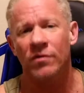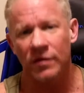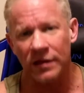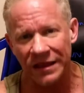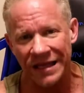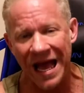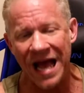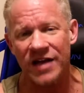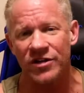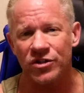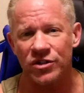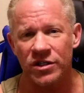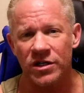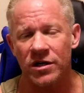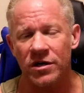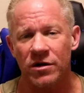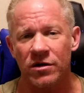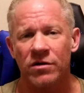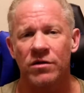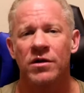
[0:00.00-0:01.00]
Last
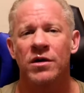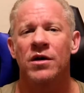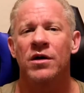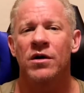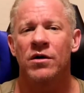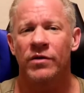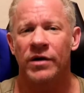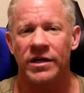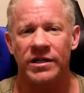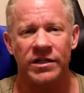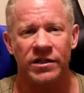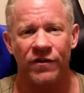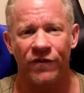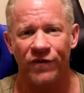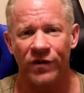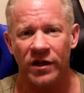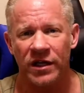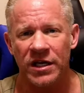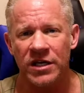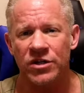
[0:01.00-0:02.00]
year, when I did the
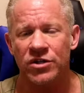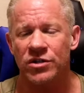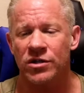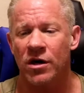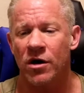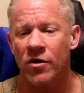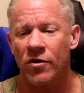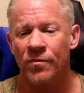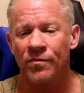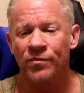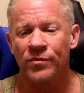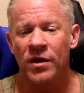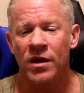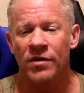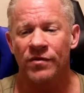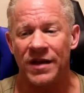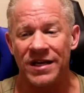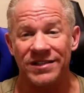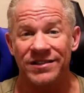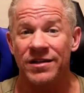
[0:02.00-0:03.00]
Phil Heath show,
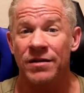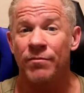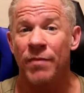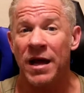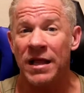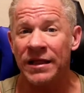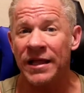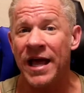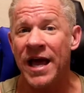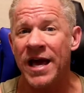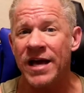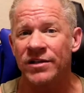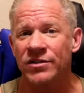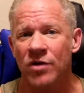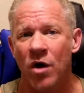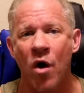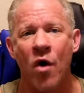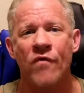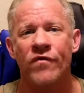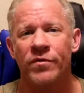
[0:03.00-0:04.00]
they said my
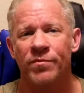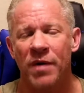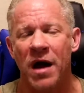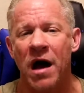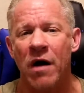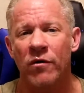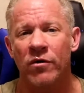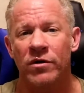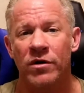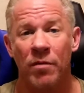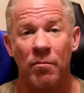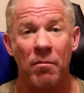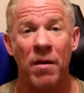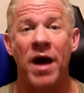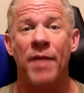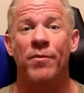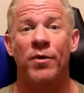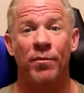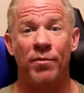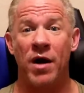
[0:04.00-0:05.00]
legs overpowered
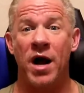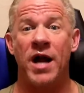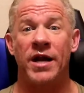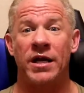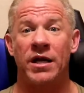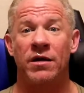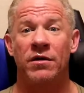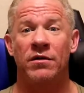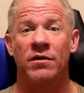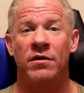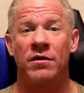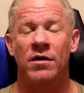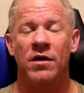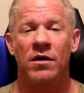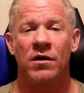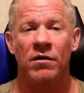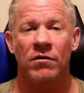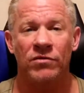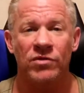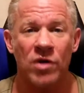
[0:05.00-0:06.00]
my upper body.
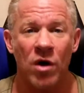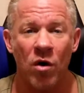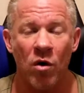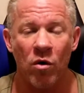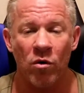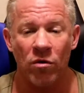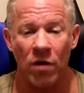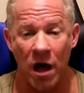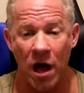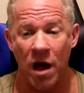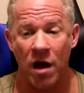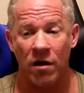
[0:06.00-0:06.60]
So,